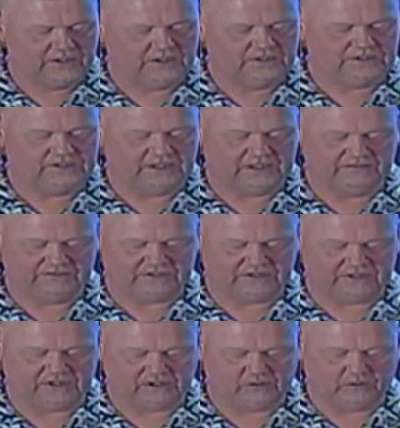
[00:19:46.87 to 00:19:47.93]
to give it to
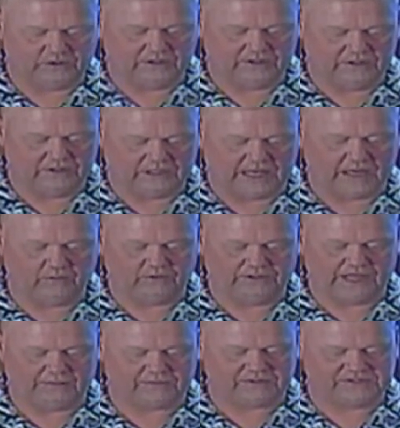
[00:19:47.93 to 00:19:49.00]
the Lord. I will
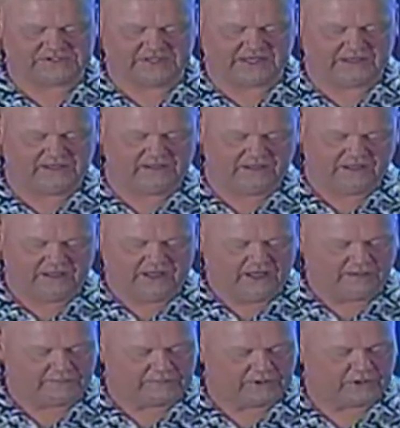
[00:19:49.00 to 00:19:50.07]
not present a
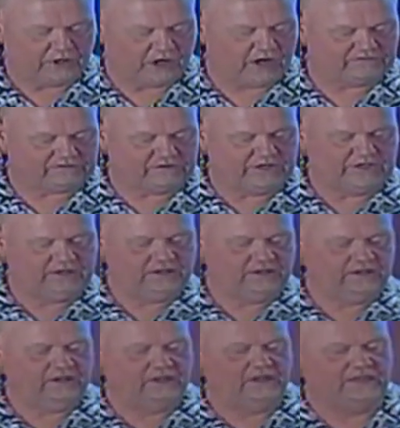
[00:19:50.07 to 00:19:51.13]
burnt offering
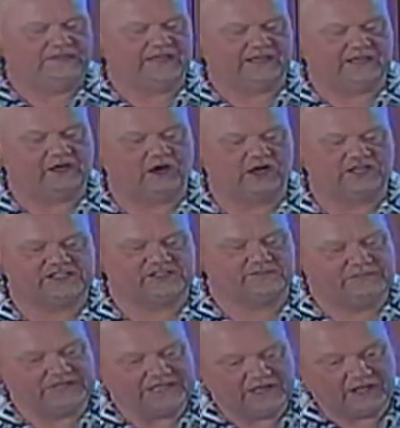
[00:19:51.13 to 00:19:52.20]
that cost
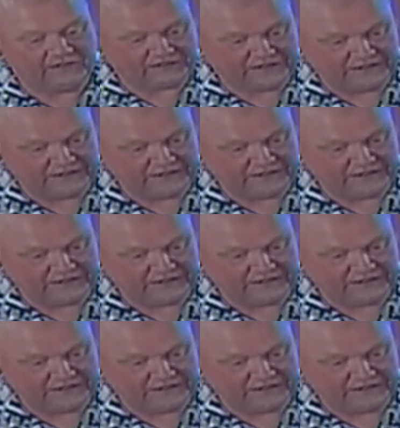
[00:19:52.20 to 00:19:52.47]
me nothing.